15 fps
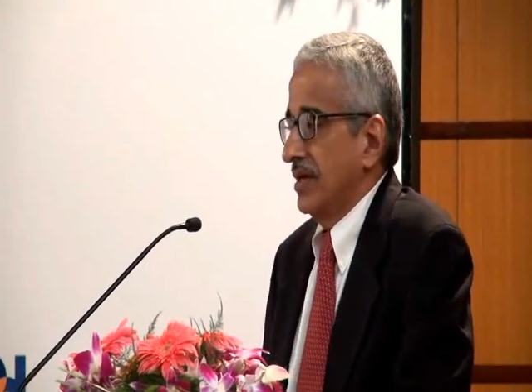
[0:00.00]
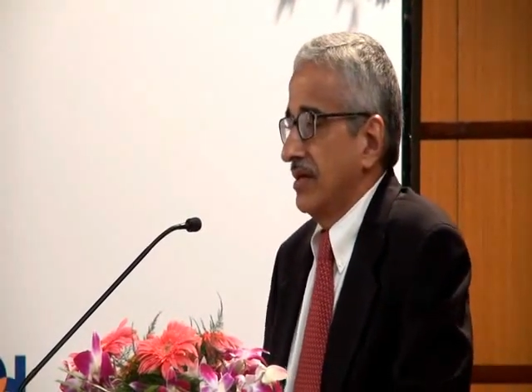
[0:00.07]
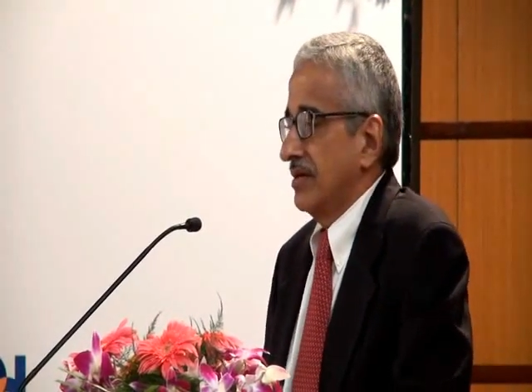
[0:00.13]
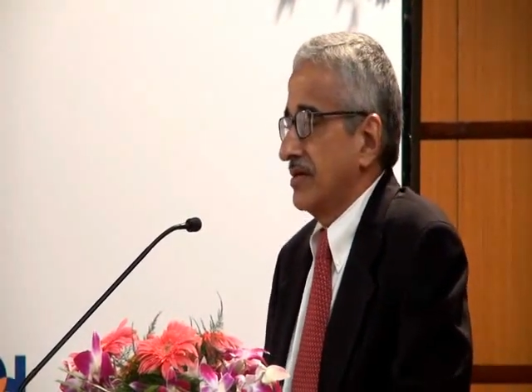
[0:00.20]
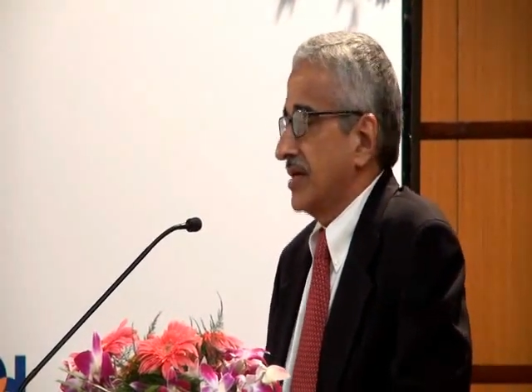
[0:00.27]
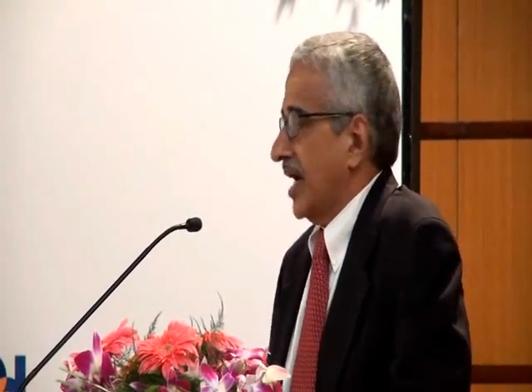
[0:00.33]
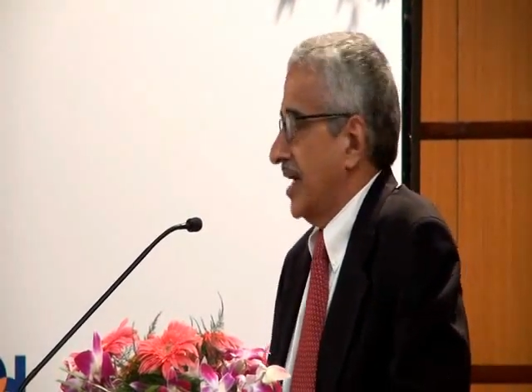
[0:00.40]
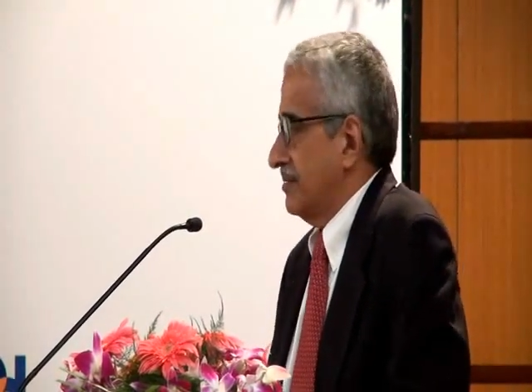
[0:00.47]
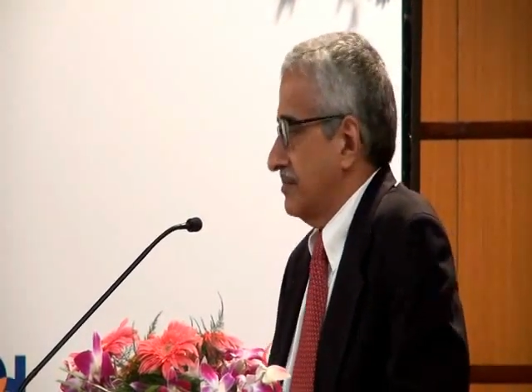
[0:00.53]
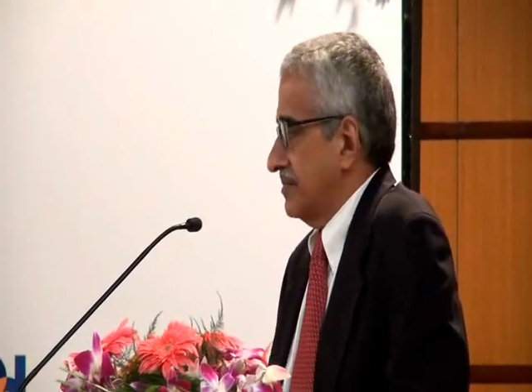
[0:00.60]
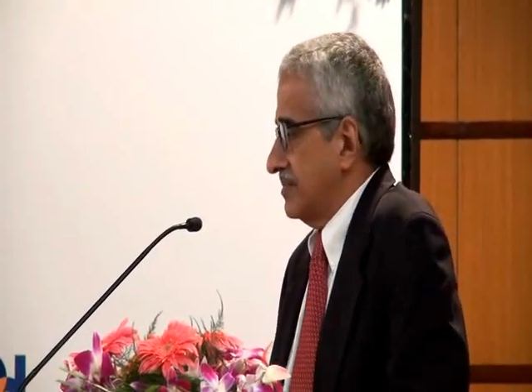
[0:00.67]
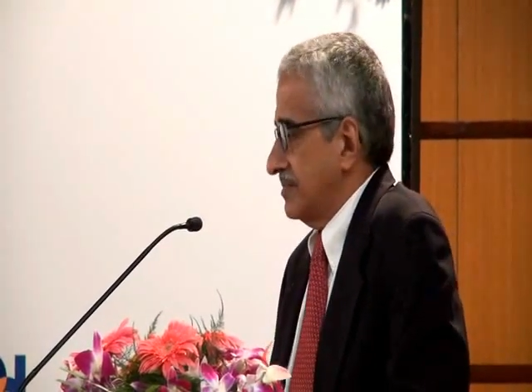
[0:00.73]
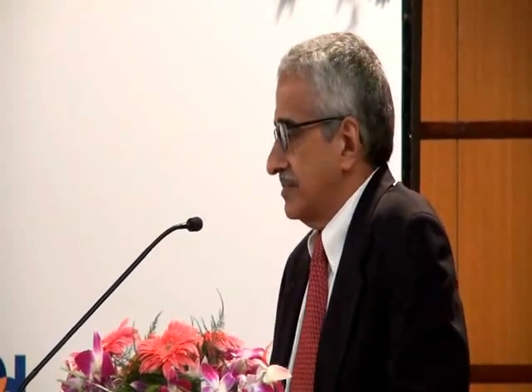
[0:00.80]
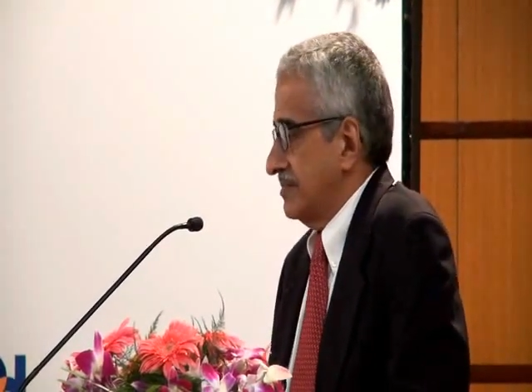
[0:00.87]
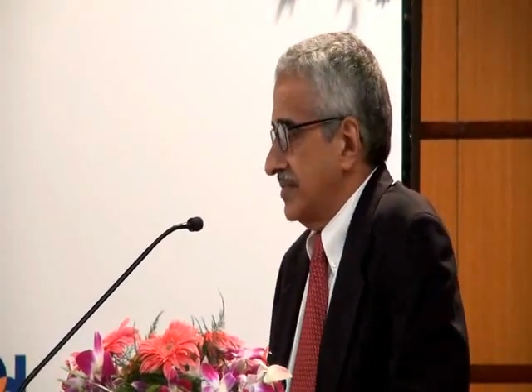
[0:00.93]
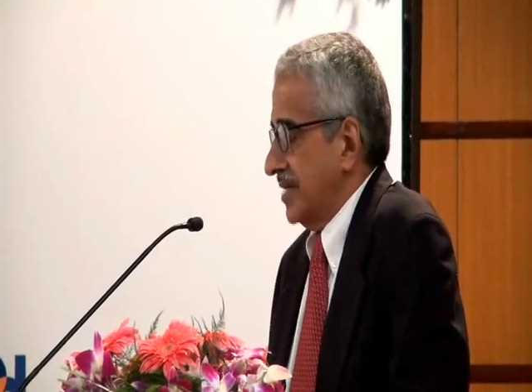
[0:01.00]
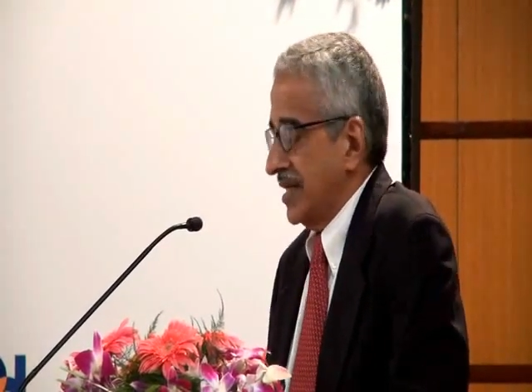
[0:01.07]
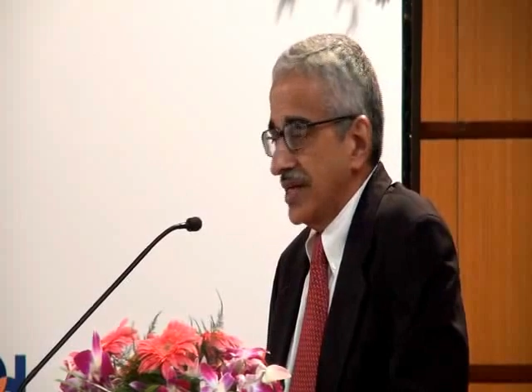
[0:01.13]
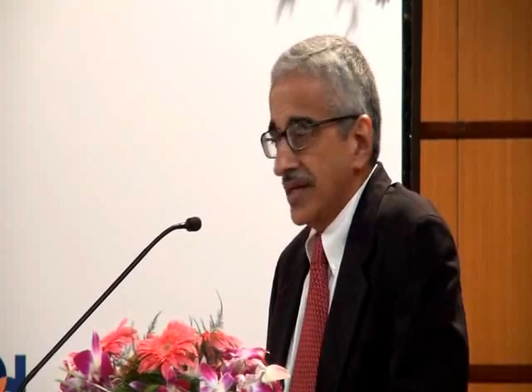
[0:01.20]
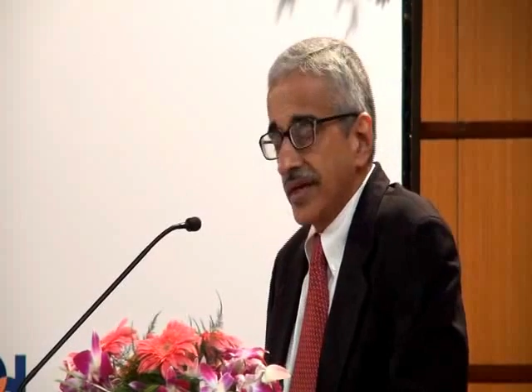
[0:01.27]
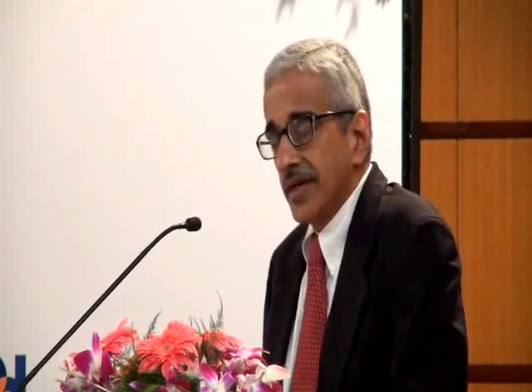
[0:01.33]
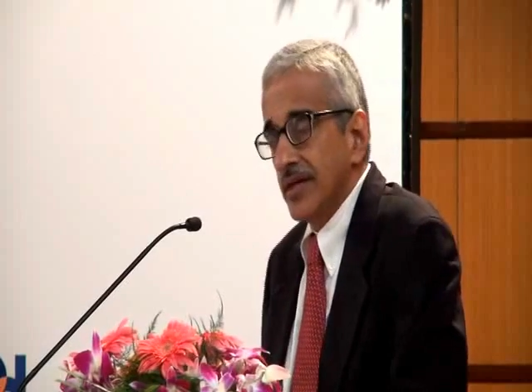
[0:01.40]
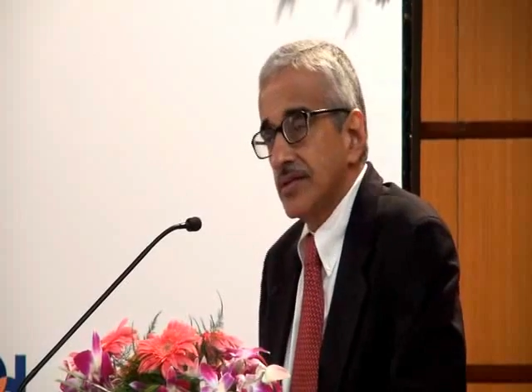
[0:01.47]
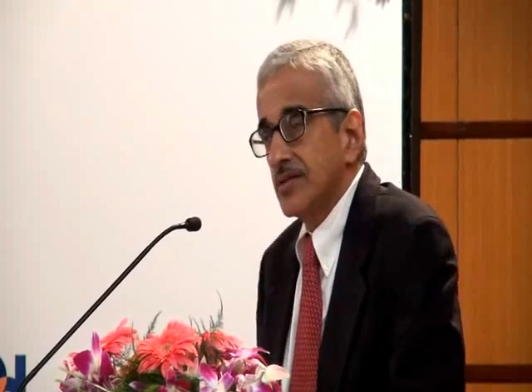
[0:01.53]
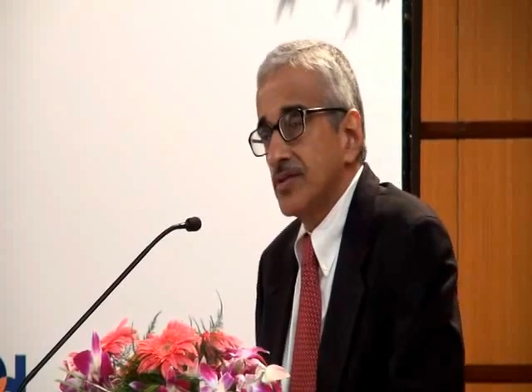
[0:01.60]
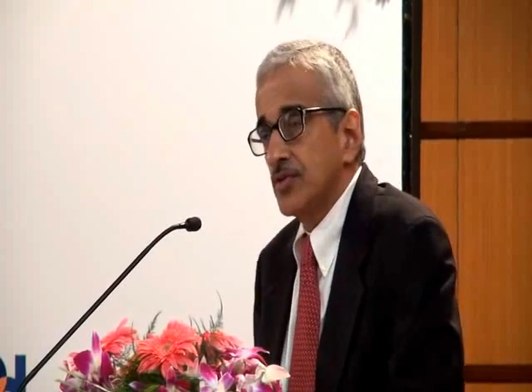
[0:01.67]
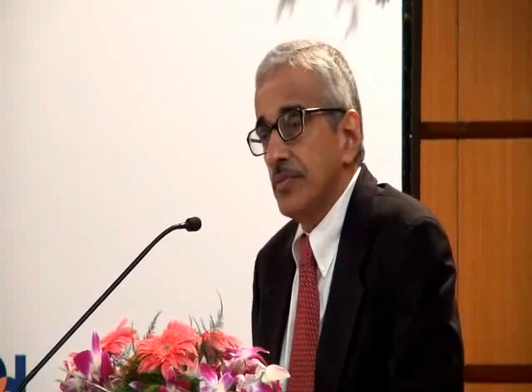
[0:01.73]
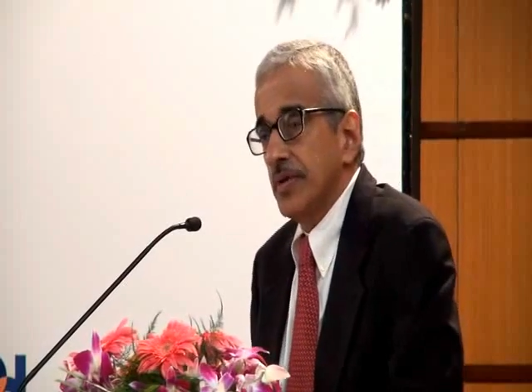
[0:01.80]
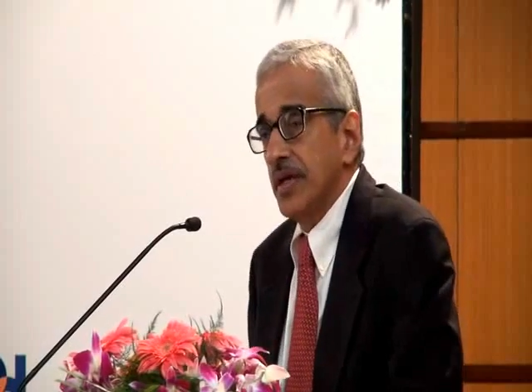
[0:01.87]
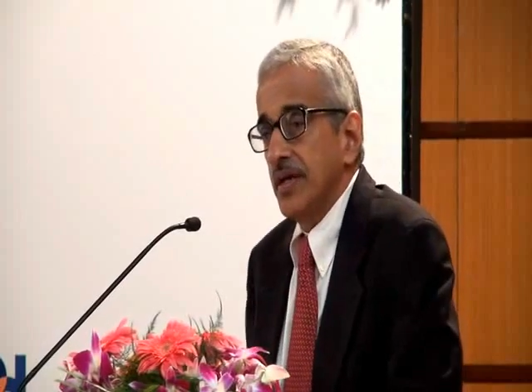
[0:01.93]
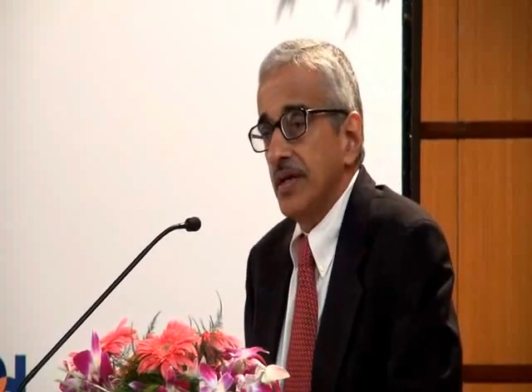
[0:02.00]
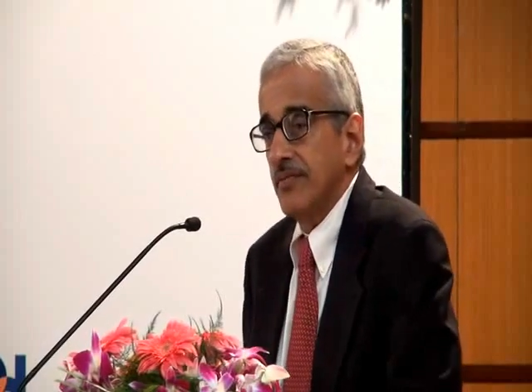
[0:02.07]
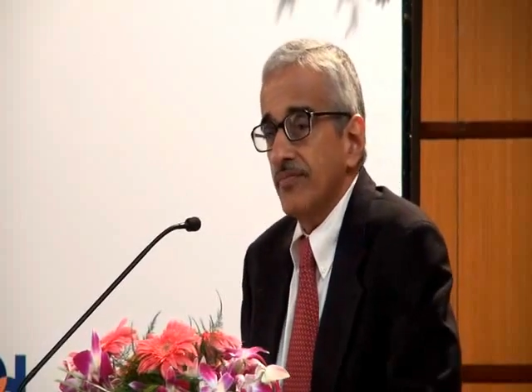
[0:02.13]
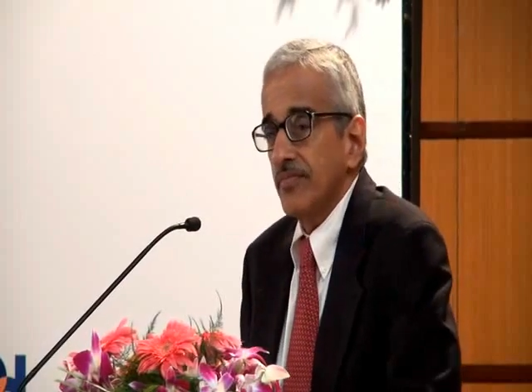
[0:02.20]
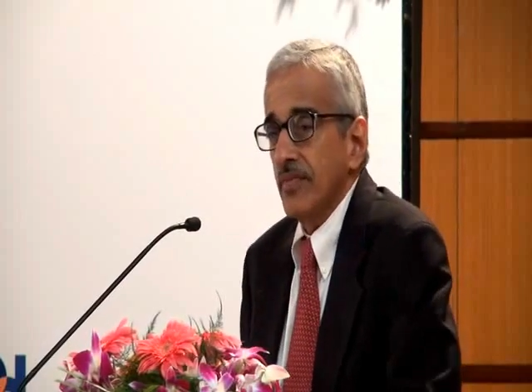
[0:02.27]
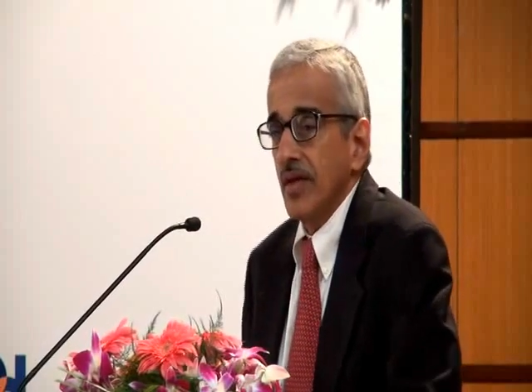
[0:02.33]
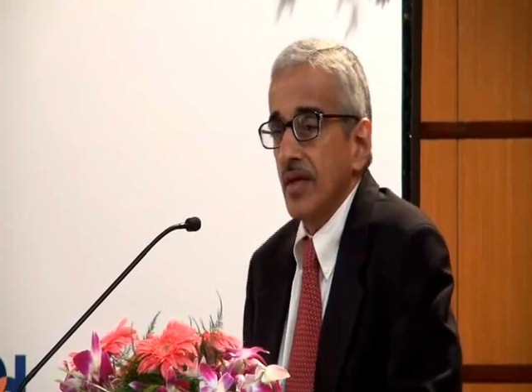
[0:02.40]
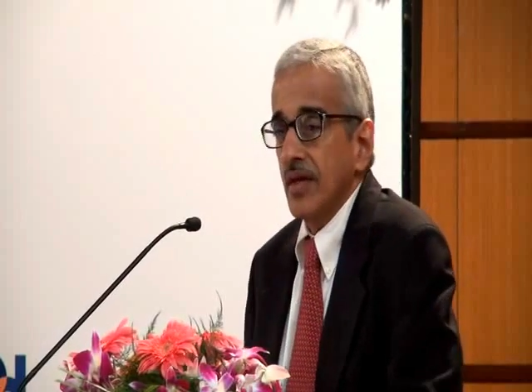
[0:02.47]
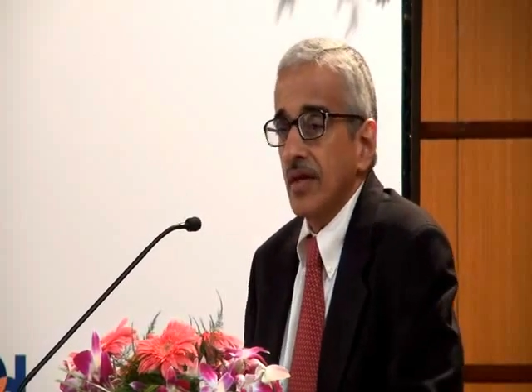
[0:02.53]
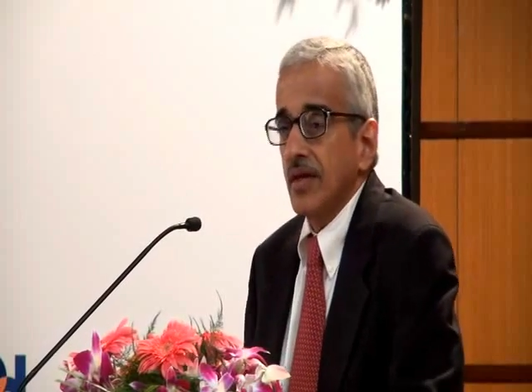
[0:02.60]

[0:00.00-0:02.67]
the time indicated to me